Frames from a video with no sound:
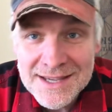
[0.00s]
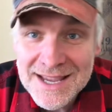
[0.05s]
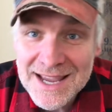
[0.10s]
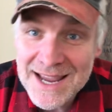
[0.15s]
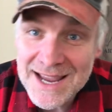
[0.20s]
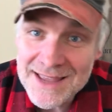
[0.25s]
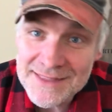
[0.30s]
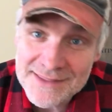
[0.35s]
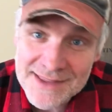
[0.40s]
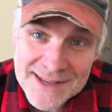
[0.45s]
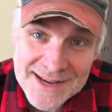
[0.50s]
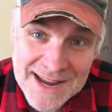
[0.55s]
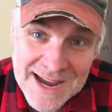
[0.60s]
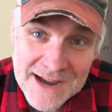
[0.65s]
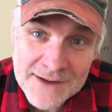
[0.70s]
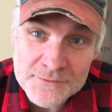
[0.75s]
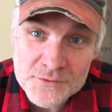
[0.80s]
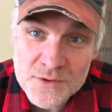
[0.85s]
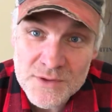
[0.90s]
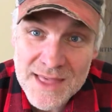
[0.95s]
And then
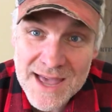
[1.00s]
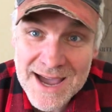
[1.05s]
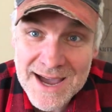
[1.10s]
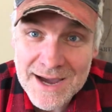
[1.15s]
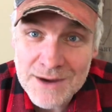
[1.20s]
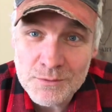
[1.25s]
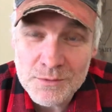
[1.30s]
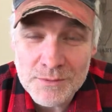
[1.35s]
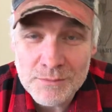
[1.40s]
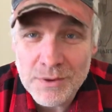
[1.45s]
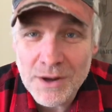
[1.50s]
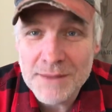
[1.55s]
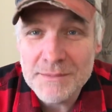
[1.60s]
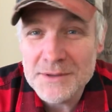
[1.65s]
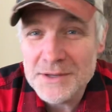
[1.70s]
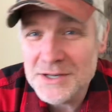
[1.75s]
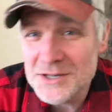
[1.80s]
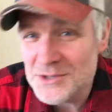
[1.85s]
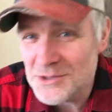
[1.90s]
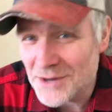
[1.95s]
after that, we're probably
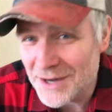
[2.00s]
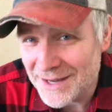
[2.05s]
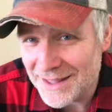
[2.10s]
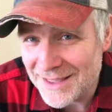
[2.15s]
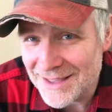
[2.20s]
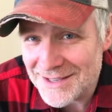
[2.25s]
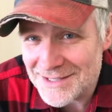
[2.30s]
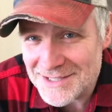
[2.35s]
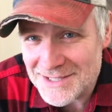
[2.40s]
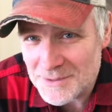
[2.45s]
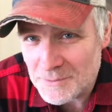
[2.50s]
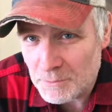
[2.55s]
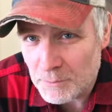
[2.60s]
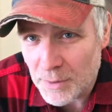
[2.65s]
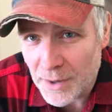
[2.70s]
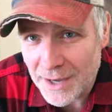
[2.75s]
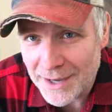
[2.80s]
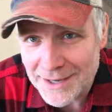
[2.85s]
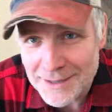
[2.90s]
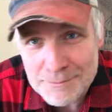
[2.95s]
going to try to catch some
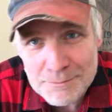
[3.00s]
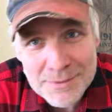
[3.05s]
pike.